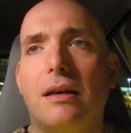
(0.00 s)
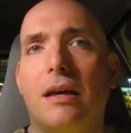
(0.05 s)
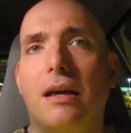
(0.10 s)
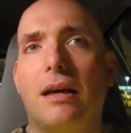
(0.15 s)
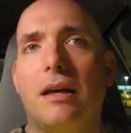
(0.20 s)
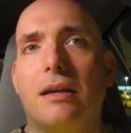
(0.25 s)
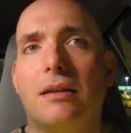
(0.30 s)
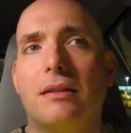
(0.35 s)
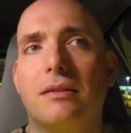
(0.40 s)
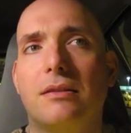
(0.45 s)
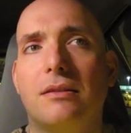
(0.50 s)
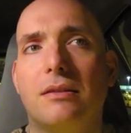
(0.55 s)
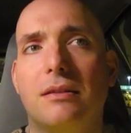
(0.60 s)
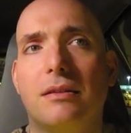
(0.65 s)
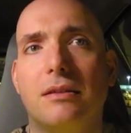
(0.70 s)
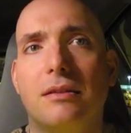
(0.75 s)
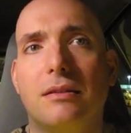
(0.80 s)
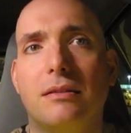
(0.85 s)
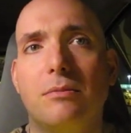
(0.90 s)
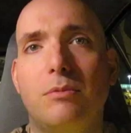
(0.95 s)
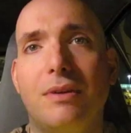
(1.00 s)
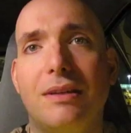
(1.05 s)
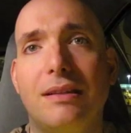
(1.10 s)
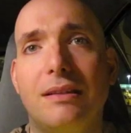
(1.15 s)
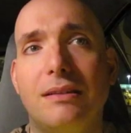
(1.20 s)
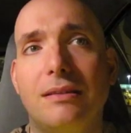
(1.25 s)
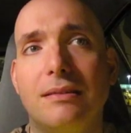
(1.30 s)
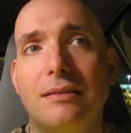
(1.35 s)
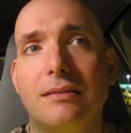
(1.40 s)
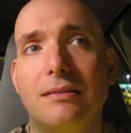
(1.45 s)
And,
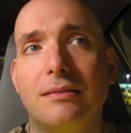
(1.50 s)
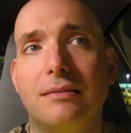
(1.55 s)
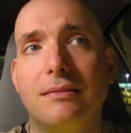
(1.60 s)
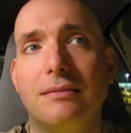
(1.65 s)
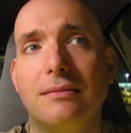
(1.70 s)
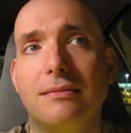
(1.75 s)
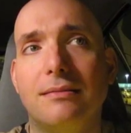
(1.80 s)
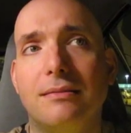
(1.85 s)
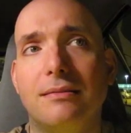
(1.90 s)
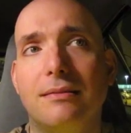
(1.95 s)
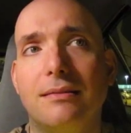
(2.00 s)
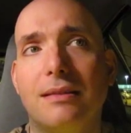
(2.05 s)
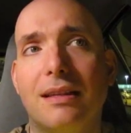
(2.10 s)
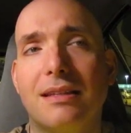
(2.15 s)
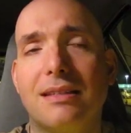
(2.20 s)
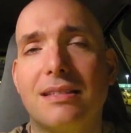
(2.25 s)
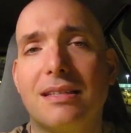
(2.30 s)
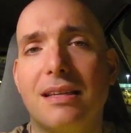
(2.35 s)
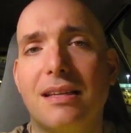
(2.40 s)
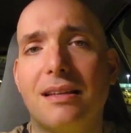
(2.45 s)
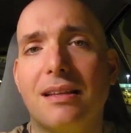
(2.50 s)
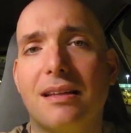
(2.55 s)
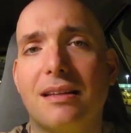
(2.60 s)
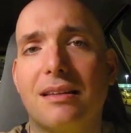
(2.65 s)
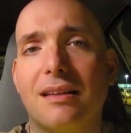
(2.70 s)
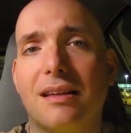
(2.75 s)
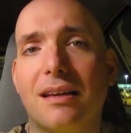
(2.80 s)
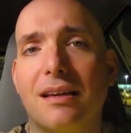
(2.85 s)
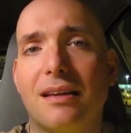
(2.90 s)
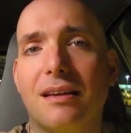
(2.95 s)
well, let's say
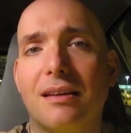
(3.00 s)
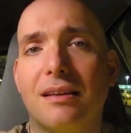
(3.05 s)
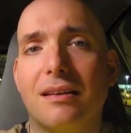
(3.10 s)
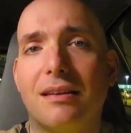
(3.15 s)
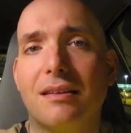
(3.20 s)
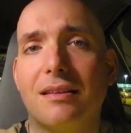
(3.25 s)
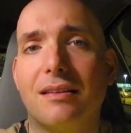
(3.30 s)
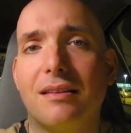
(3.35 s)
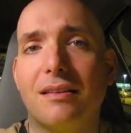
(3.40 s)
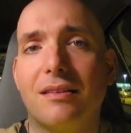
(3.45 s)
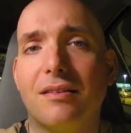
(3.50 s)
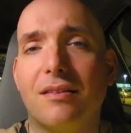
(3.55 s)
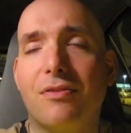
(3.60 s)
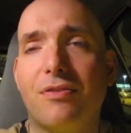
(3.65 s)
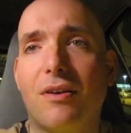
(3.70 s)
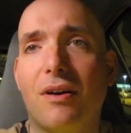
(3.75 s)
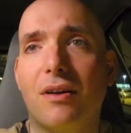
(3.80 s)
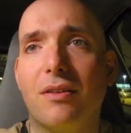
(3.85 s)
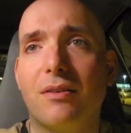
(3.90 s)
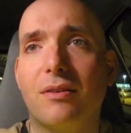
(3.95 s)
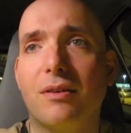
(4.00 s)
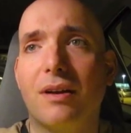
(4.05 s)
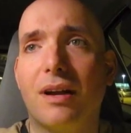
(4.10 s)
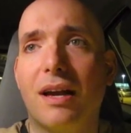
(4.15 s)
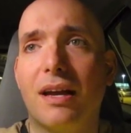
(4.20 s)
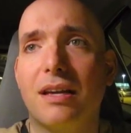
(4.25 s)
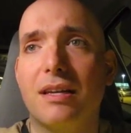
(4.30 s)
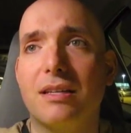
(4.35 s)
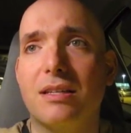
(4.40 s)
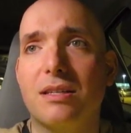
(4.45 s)
that the father
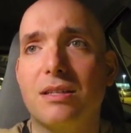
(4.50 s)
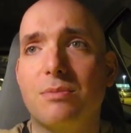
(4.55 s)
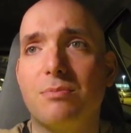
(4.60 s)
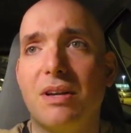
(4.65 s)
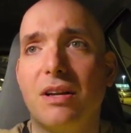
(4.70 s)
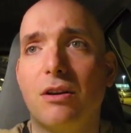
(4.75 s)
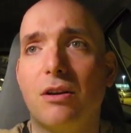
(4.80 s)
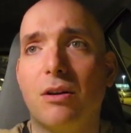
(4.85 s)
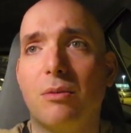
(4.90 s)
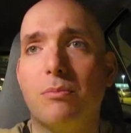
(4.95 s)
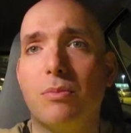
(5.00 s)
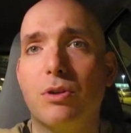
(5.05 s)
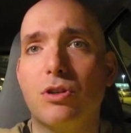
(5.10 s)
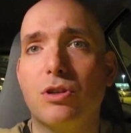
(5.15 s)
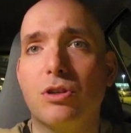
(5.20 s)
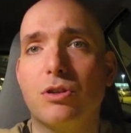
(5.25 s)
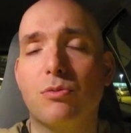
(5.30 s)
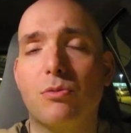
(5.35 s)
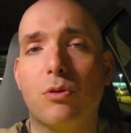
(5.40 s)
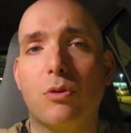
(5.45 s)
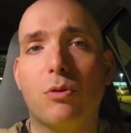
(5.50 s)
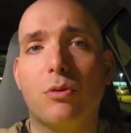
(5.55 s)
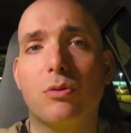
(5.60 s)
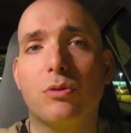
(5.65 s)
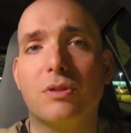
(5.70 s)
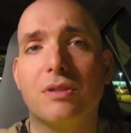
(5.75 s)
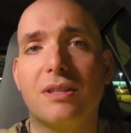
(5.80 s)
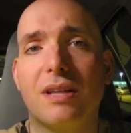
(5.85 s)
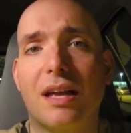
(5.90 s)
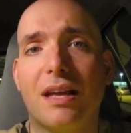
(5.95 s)
has bigger, ambitious
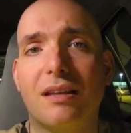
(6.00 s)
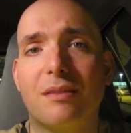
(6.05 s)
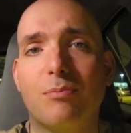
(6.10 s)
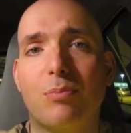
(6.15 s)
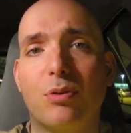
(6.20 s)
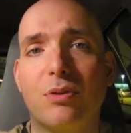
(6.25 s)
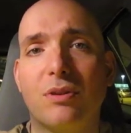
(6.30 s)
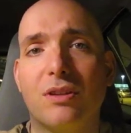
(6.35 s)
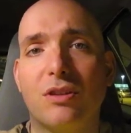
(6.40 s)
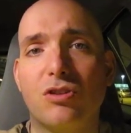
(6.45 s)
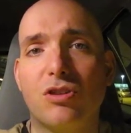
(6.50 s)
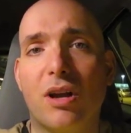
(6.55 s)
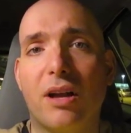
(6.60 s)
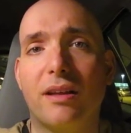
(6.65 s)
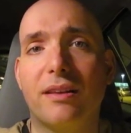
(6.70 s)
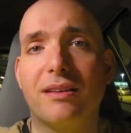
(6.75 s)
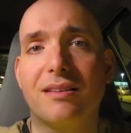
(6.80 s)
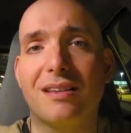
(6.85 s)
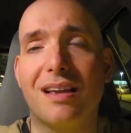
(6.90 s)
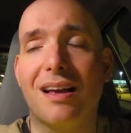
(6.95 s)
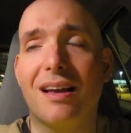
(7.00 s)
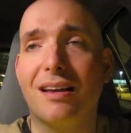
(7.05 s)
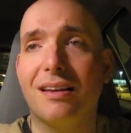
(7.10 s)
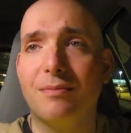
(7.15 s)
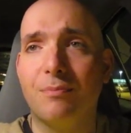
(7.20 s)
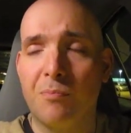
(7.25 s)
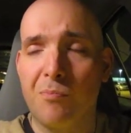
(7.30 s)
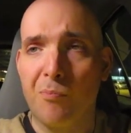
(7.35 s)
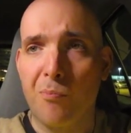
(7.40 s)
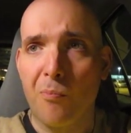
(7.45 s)
roles that put the child aside.
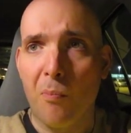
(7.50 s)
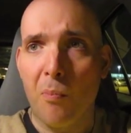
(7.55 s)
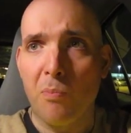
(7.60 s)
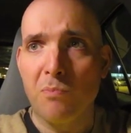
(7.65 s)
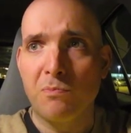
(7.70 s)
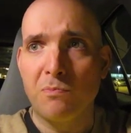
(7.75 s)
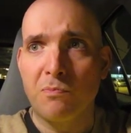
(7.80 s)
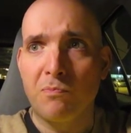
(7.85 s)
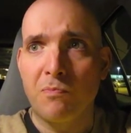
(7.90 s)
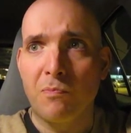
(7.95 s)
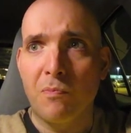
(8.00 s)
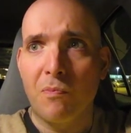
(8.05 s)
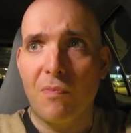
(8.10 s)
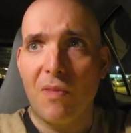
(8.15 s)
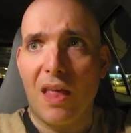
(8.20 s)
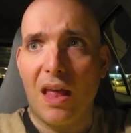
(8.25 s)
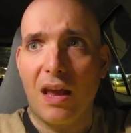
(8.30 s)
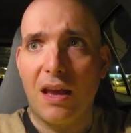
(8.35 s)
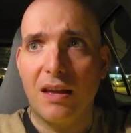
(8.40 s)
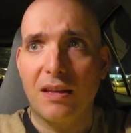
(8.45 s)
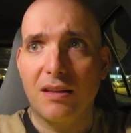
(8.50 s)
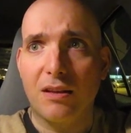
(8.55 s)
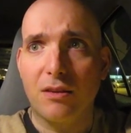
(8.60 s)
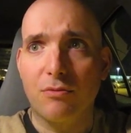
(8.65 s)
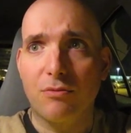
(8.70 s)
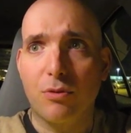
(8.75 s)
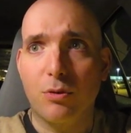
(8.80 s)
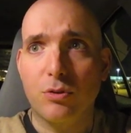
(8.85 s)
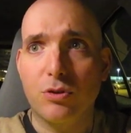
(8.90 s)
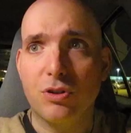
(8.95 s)
And,
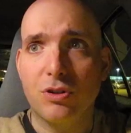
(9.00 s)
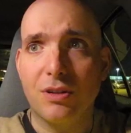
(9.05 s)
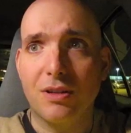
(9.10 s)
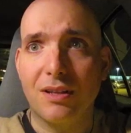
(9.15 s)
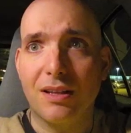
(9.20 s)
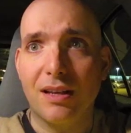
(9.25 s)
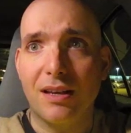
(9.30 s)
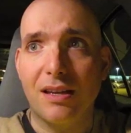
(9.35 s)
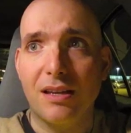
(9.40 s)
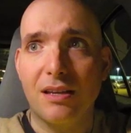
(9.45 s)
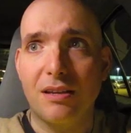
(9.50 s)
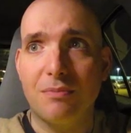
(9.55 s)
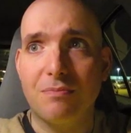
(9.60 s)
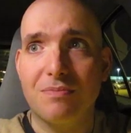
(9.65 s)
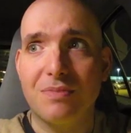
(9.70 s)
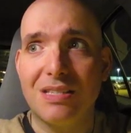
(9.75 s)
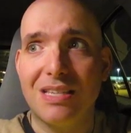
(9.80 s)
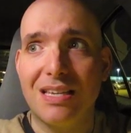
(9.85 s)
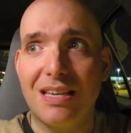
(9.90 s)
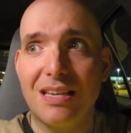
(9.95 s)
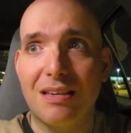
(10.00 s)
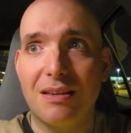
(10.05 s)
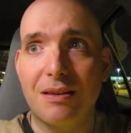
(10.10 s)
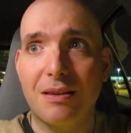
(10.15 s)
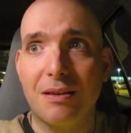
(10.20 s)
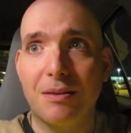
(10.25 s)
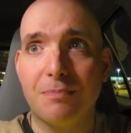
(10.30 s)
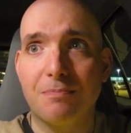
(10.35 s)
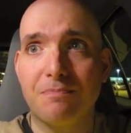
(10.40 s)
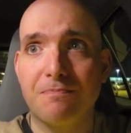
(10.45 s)
unfortunately,
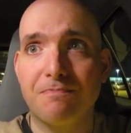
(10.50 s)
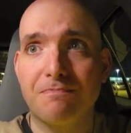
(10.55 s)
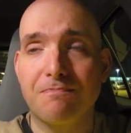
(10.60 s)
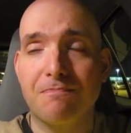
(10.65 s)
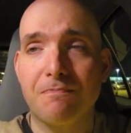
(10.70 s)
the